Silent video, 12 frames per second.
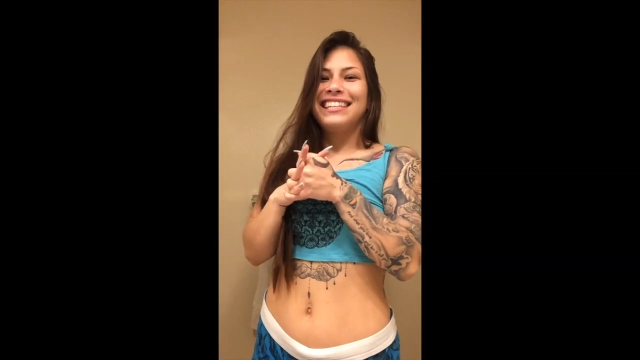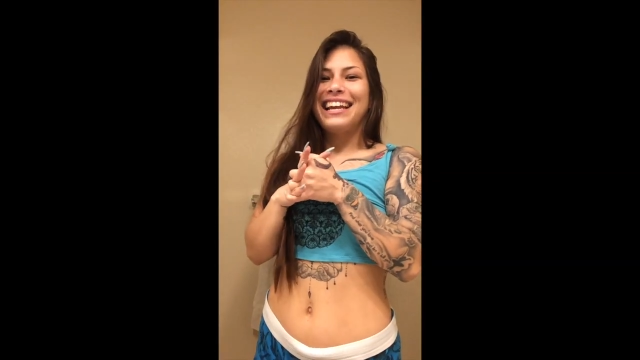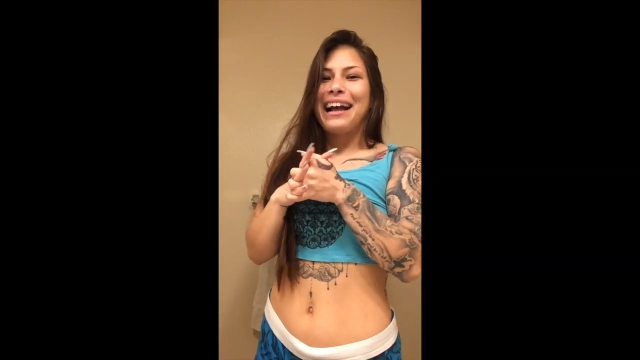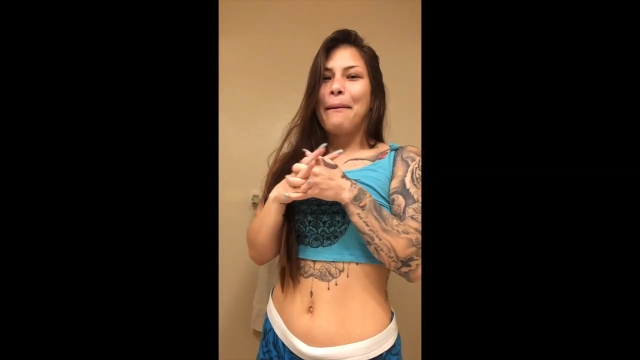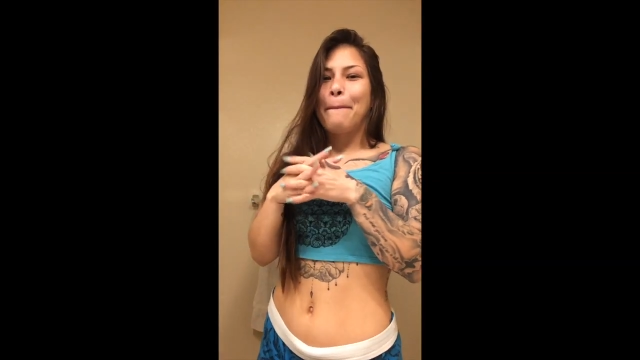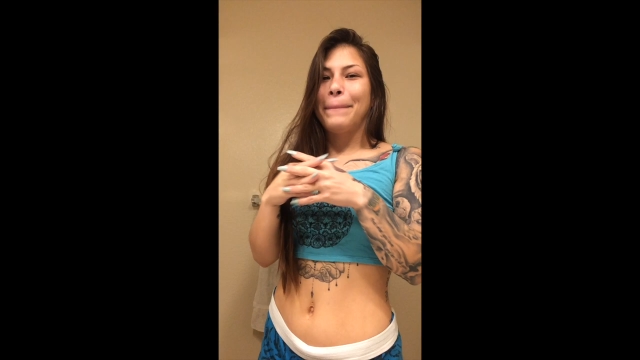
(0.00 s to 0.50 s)
see,
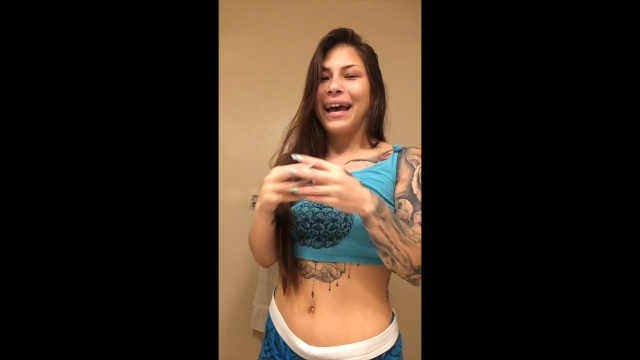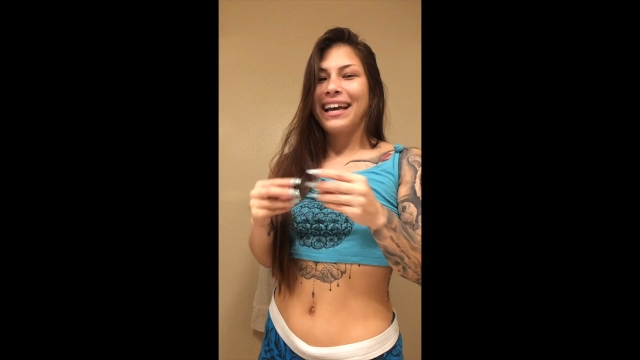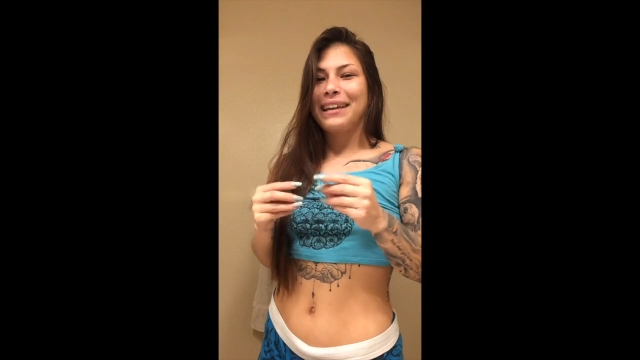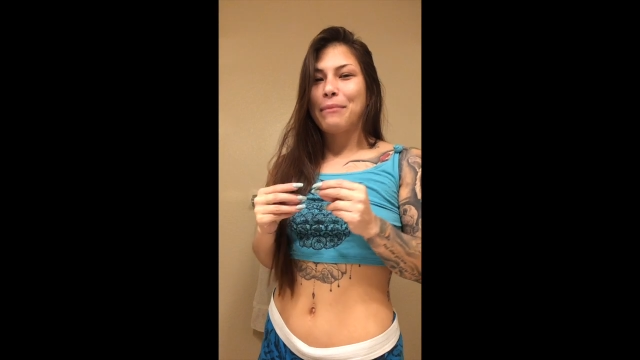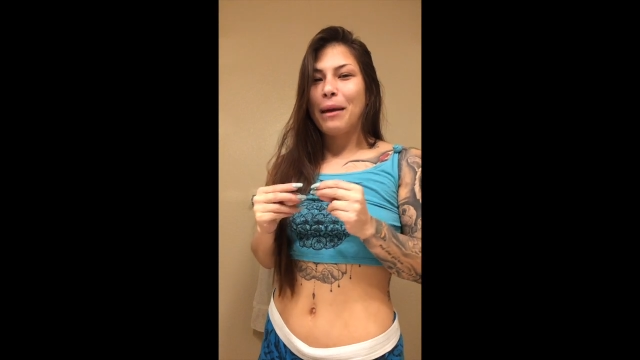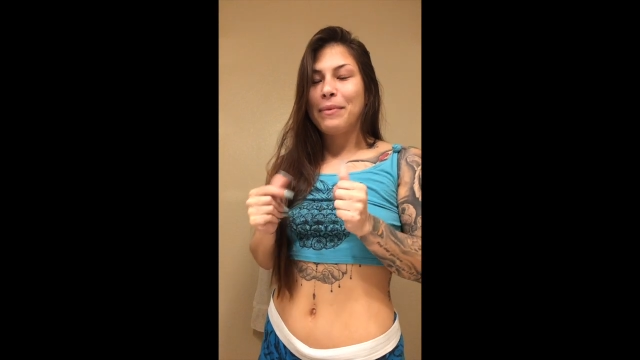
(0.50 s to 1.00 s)
I'm
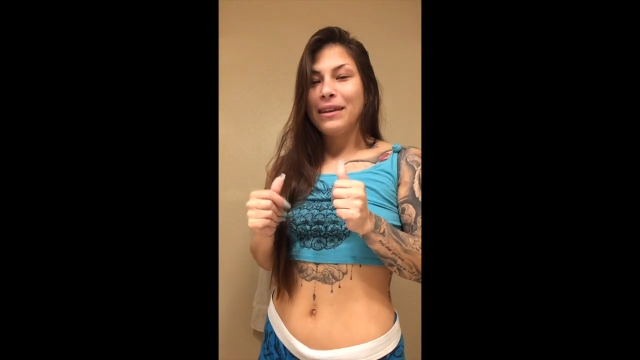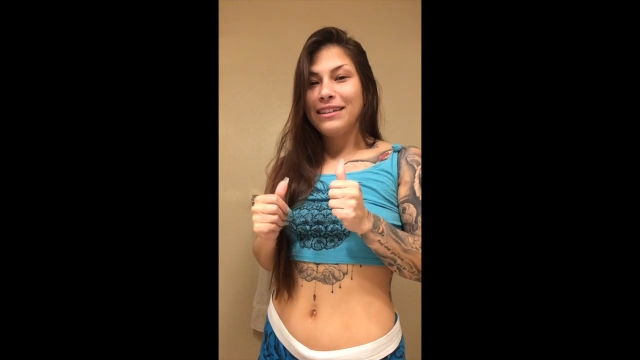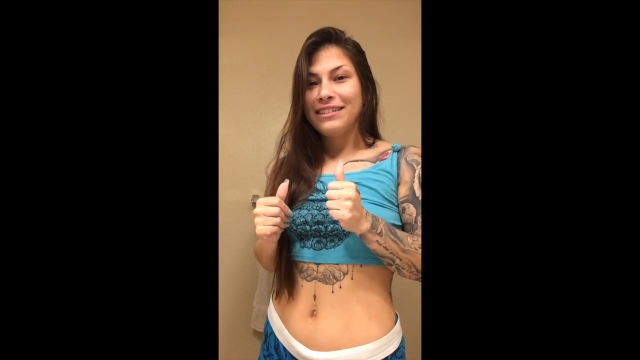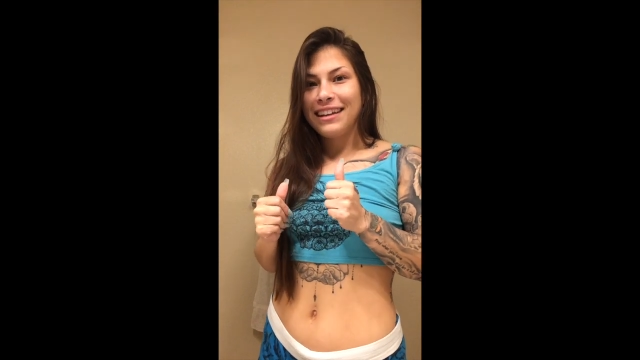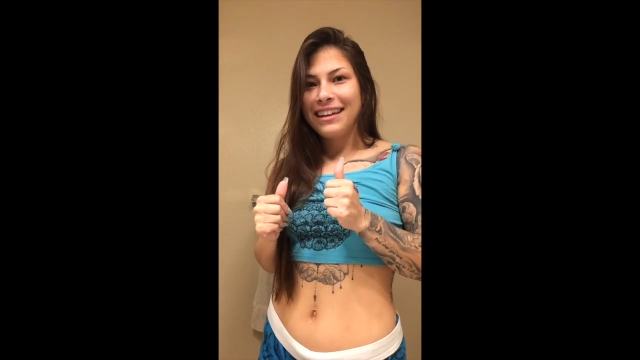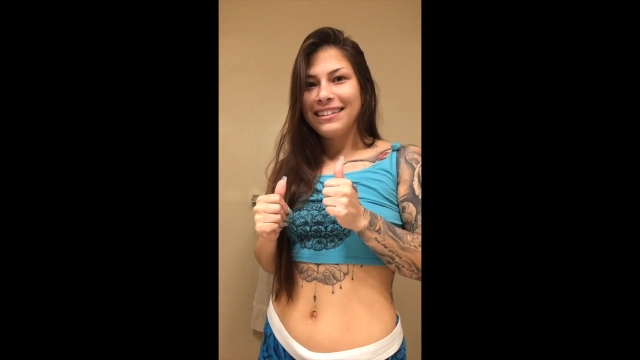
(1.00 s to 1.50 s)
back in my
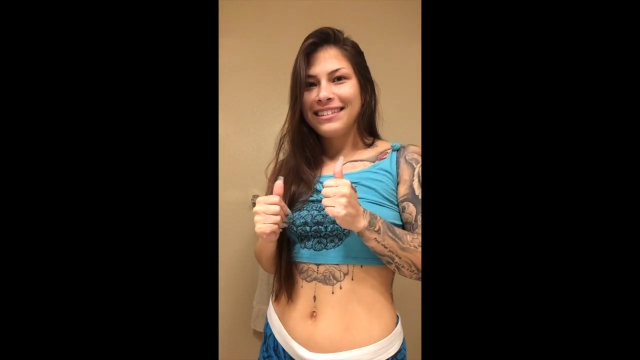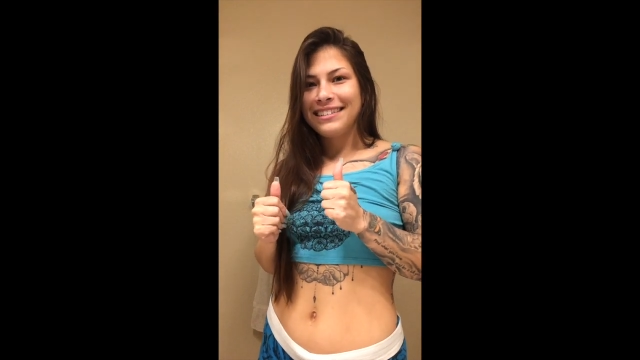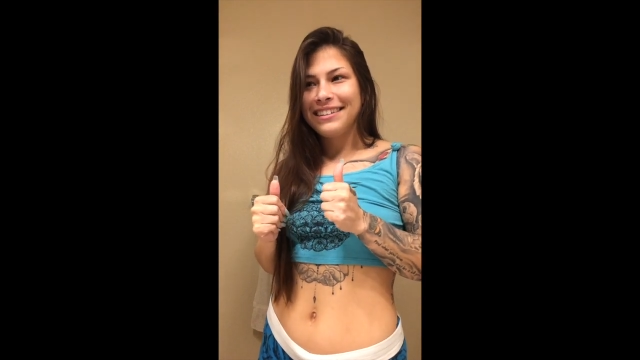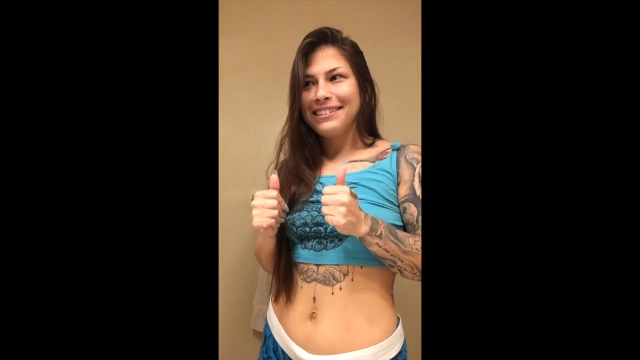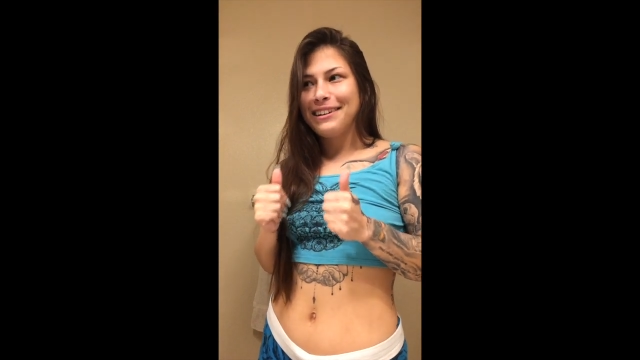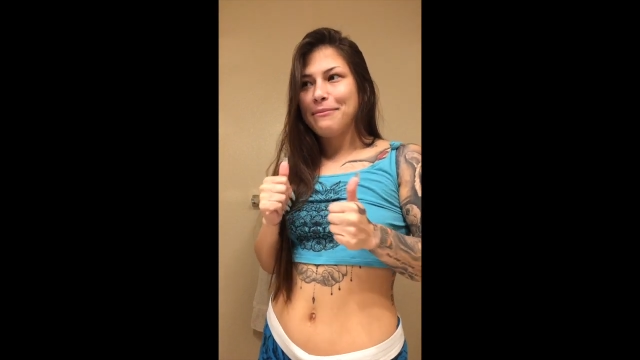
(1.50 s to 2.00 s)
PJs,
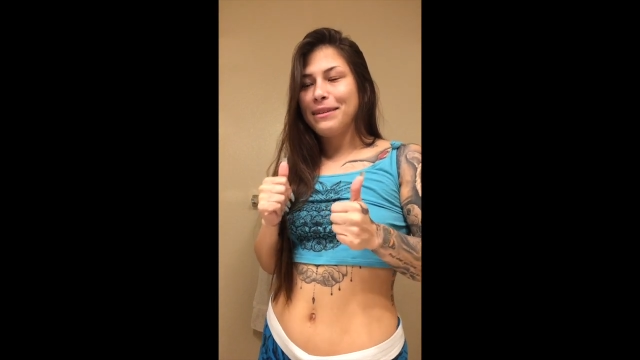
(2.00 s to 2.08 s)
so I'm